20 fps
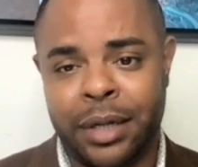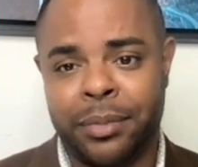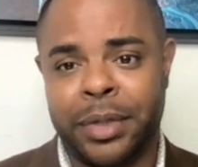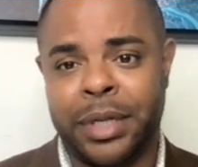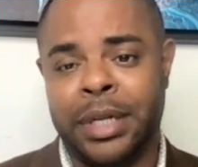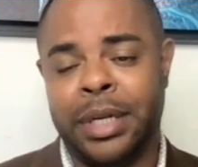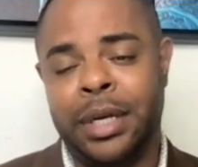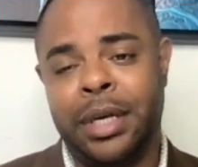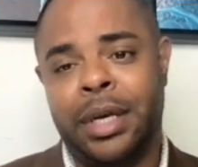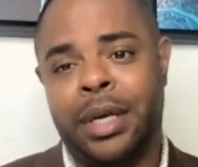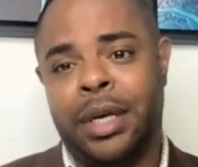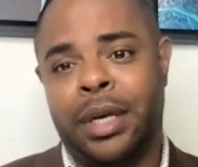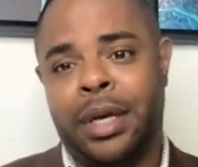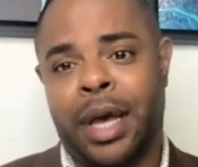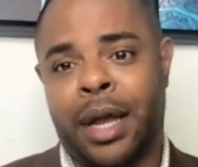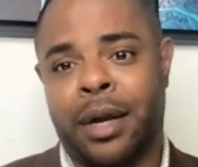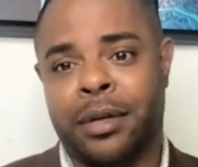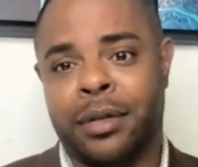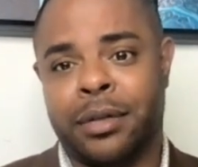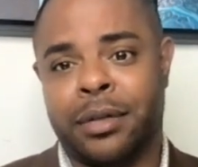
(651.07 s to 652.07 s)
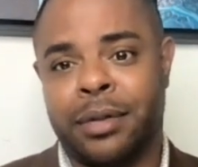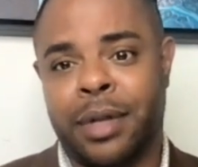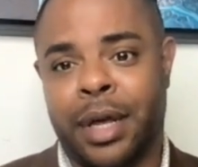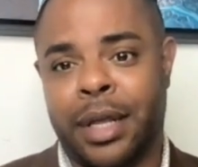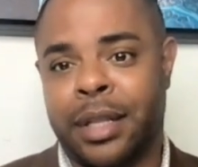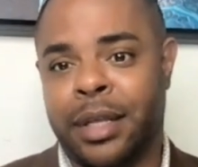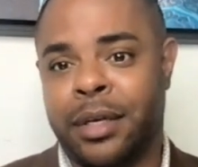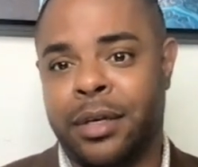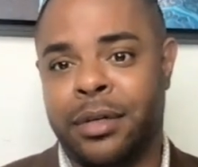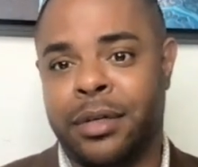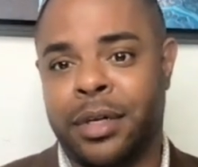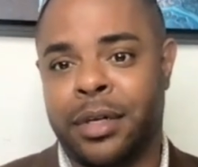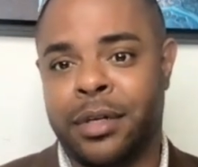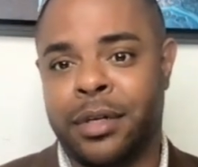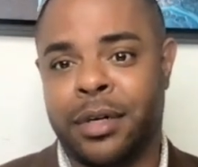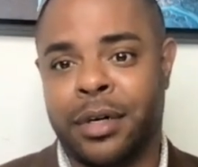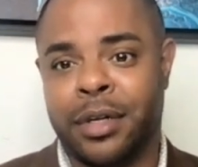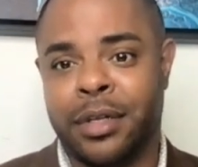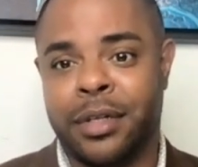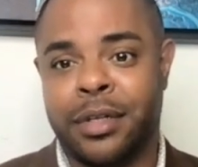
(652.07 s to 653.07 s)
I mean, I think you couldn't
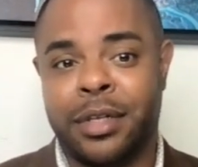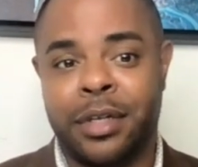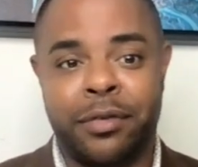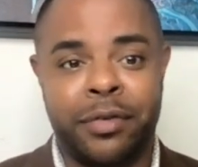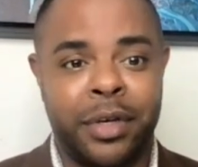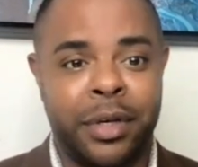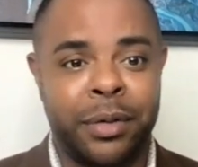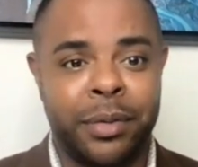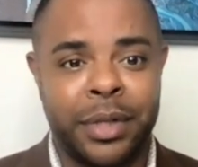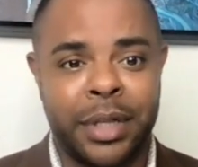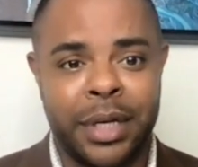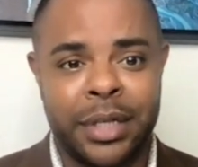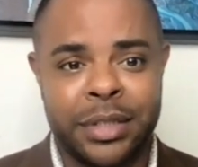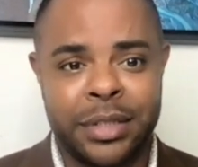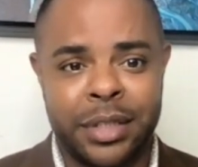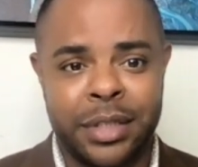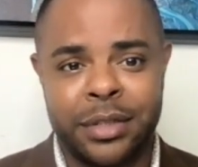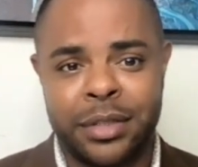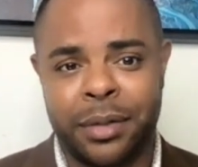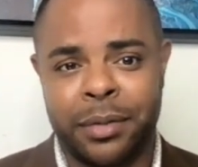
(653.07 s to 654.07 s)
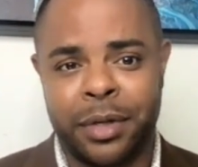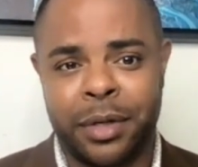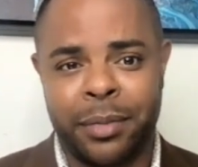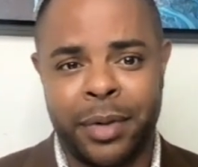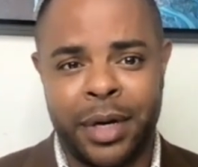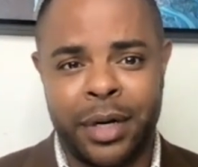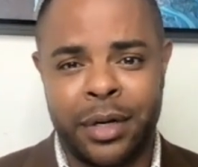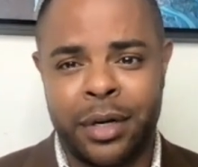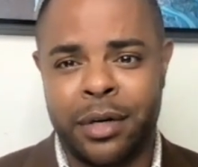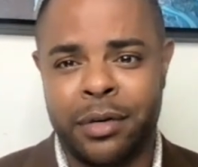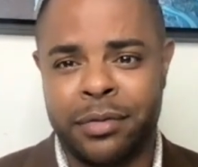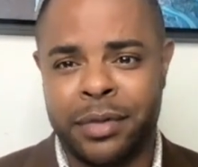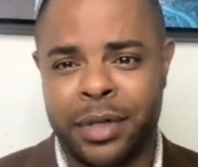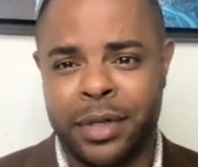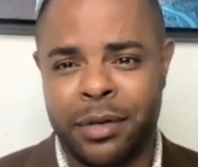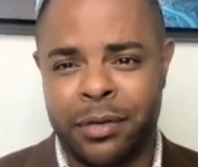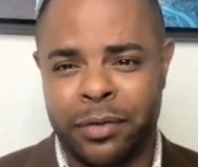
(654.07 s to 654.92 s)
turn on the TV without seeing something about COVID.